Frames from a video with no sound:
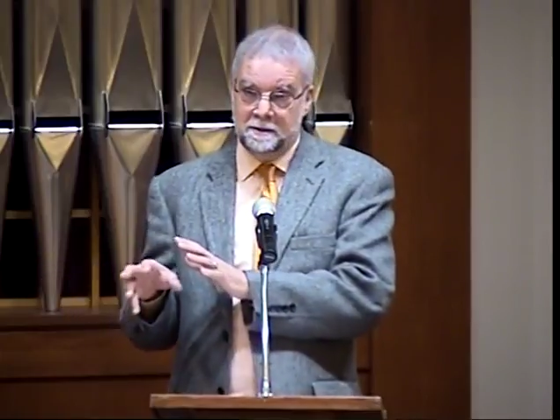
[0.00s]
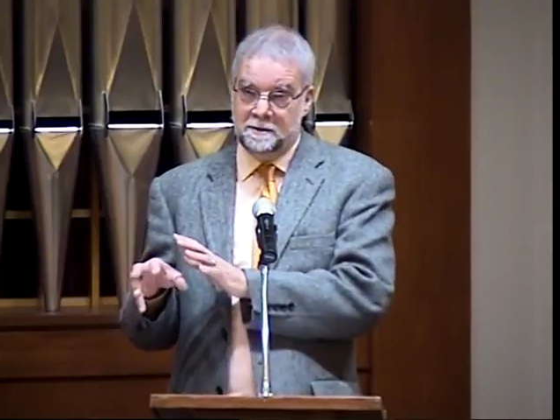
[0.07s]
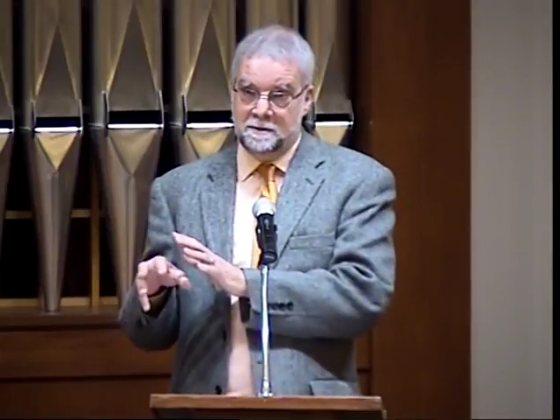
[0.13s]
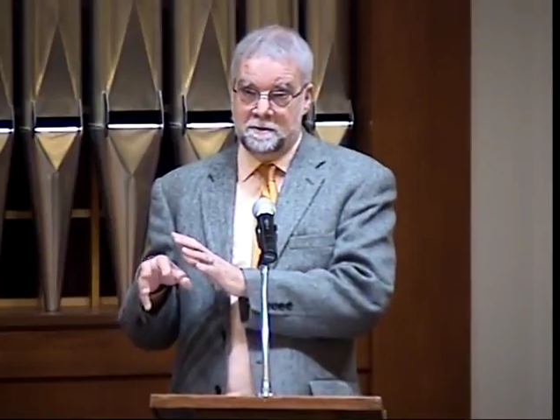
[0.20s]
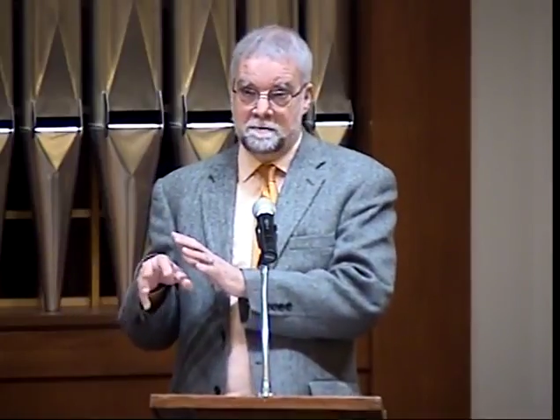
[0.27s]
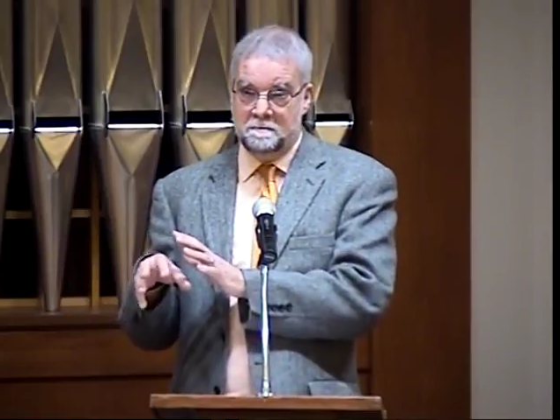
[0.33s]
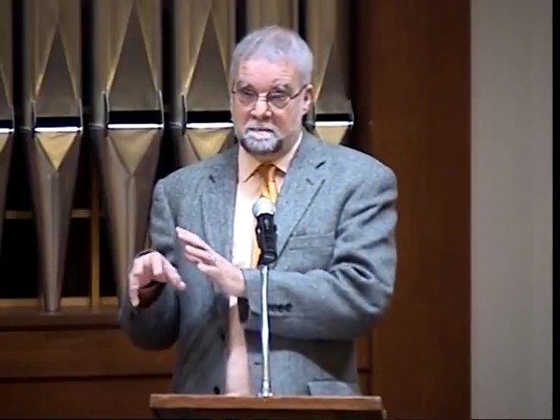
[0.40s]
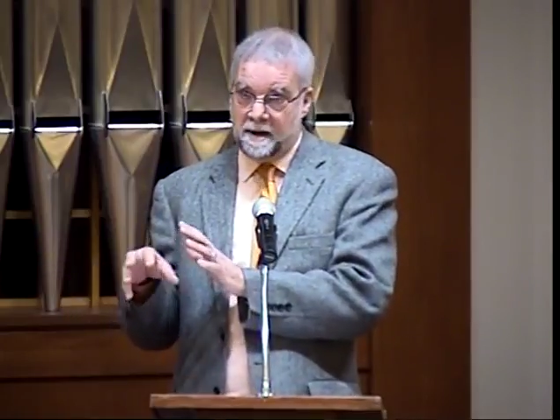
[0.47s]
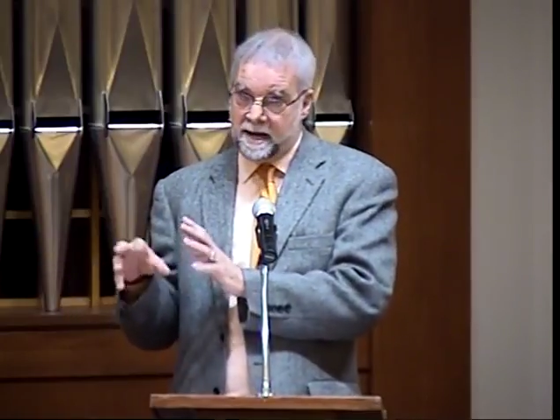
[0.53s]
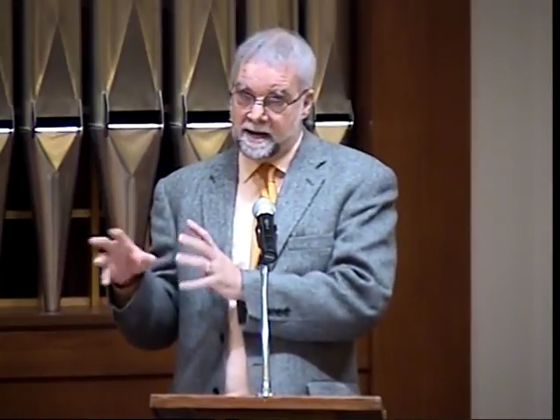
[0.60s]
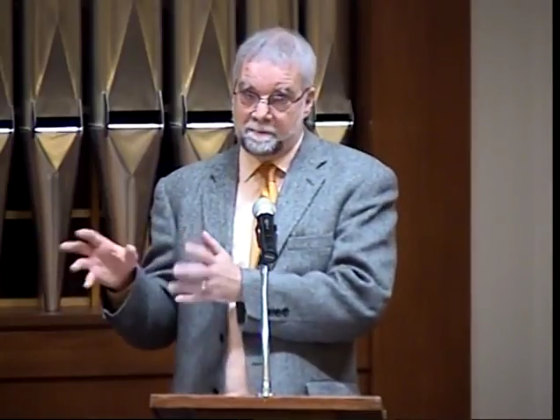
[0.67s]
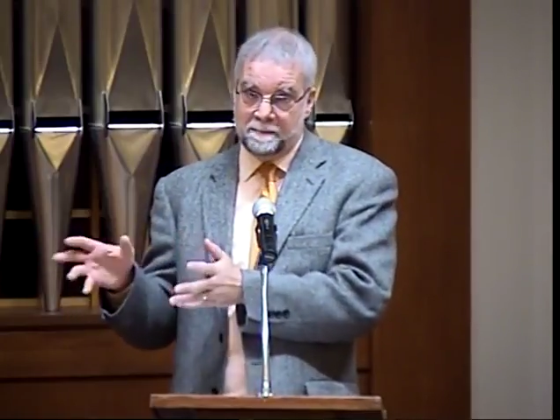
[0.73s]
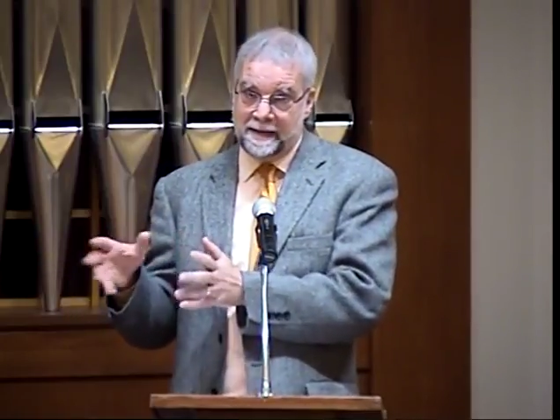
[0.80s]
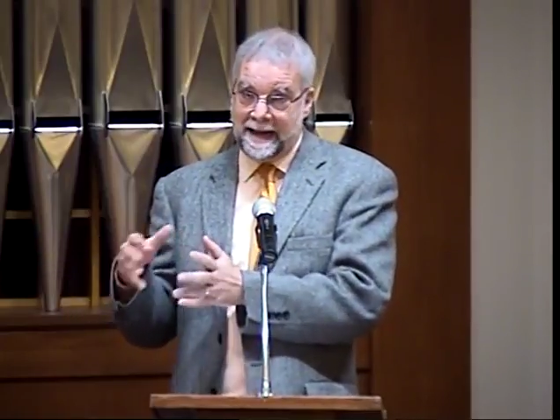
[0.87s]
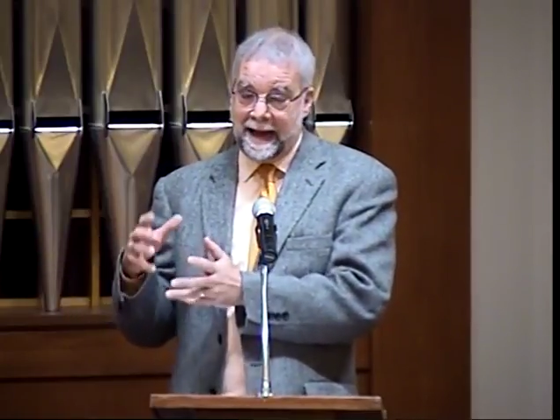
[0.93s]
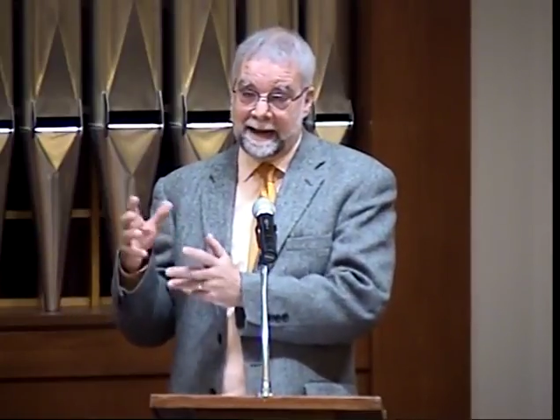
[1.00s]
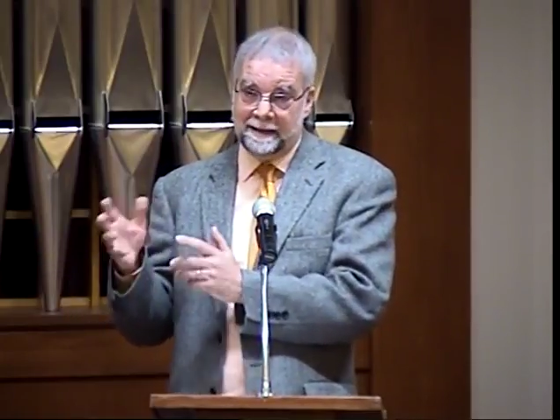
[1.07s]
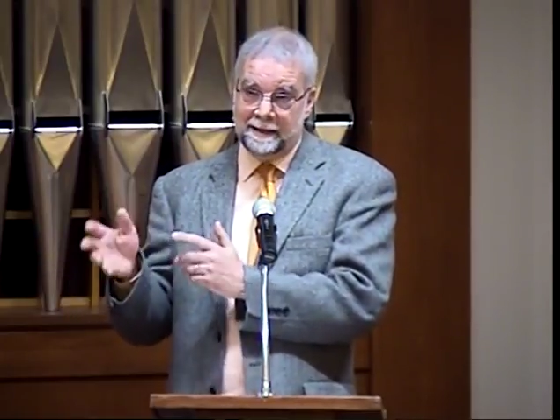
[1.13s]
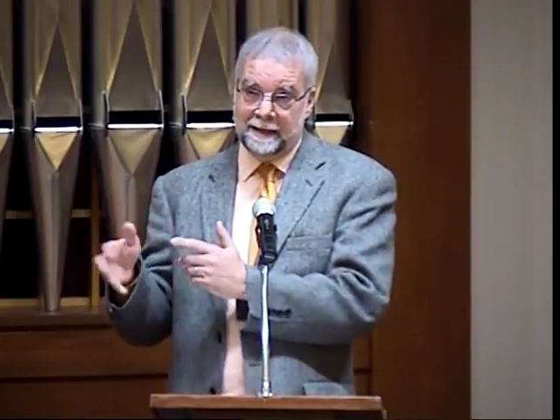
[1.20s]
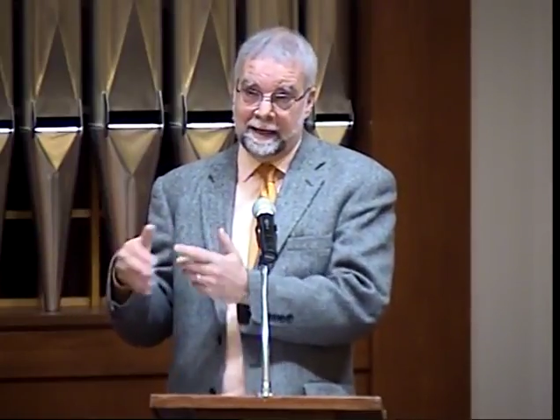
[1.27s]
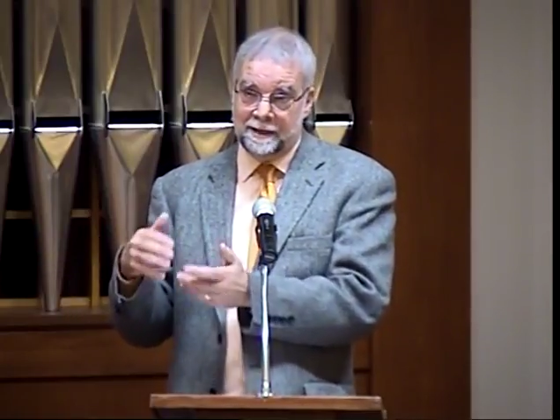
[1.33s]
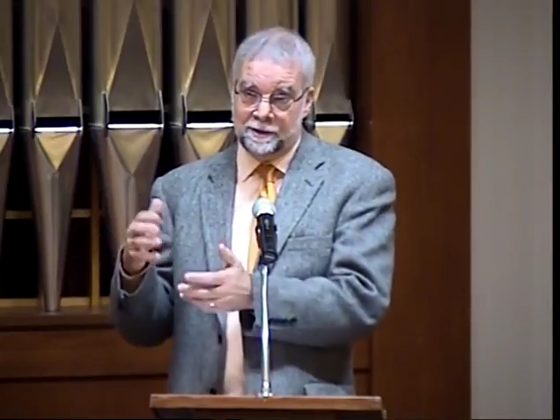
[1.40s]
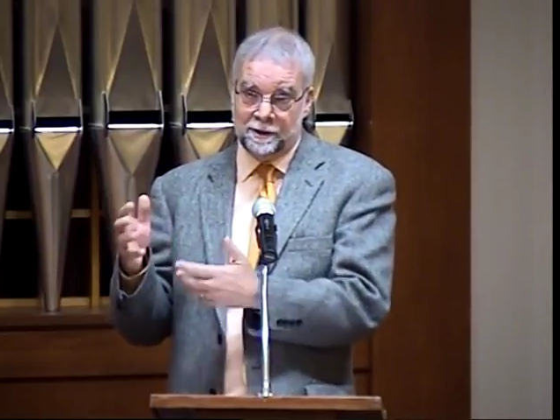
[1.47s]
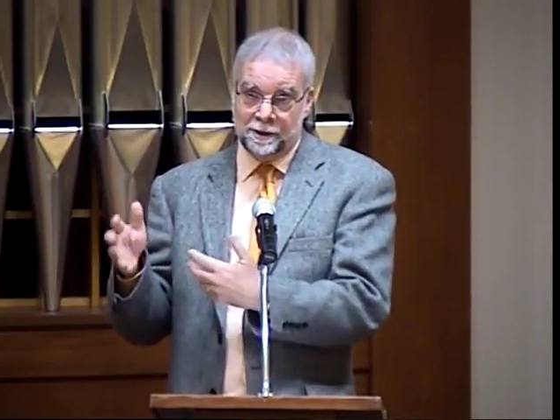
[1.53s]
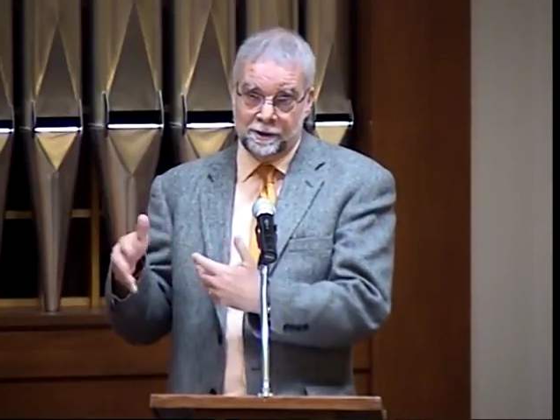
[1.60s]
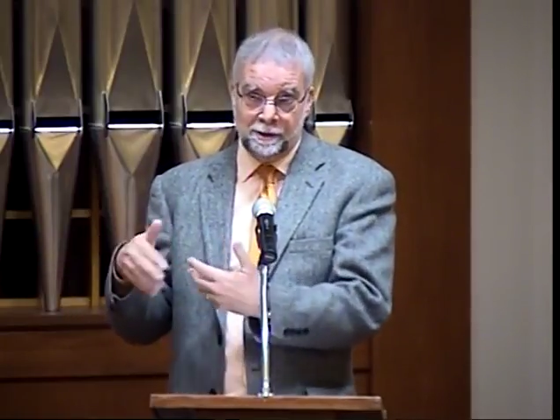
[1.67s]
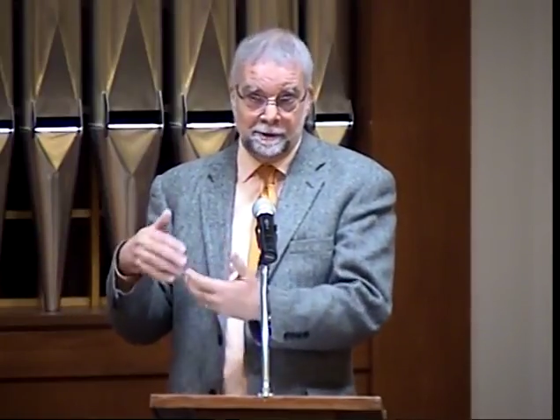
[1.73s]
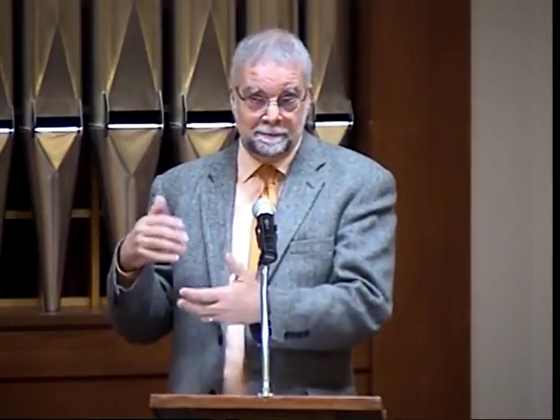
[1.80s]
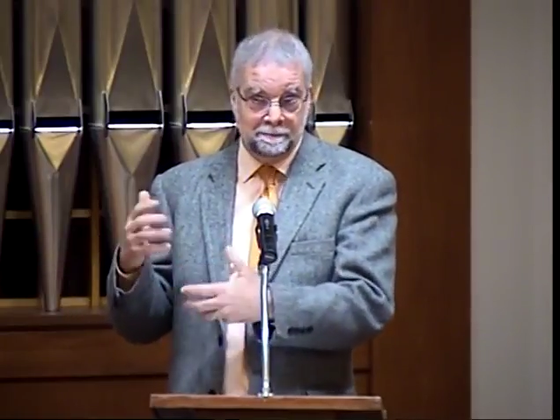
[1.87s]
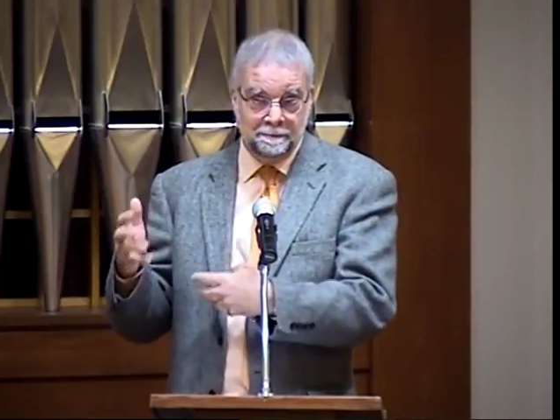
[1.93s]
you might be acting as a
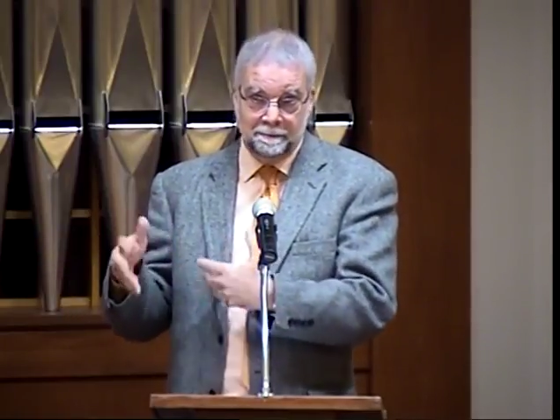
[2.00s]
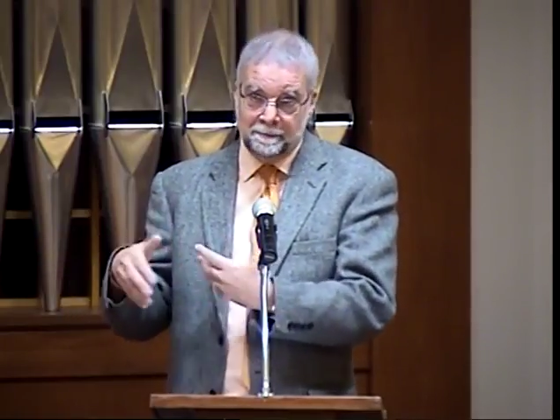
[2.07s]
good